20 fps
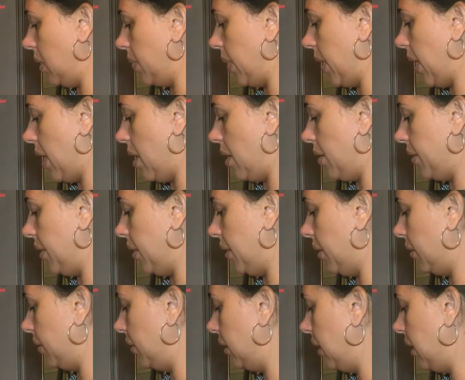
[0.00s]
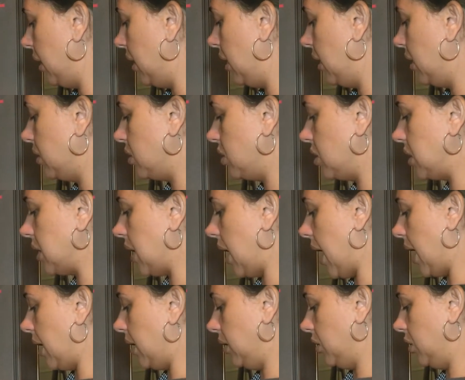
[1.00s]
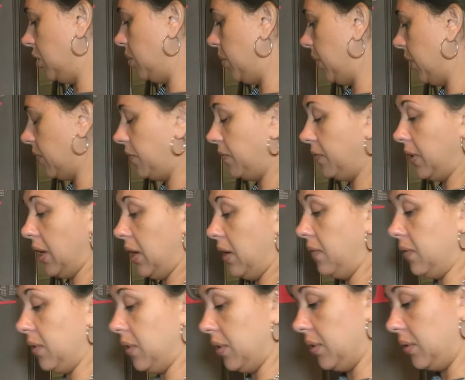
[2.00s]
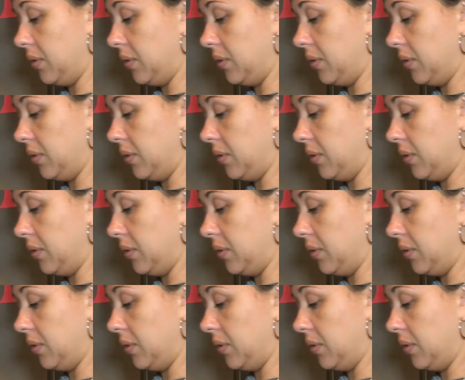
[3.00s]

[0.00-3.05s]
powder just to add a little bit of flavor.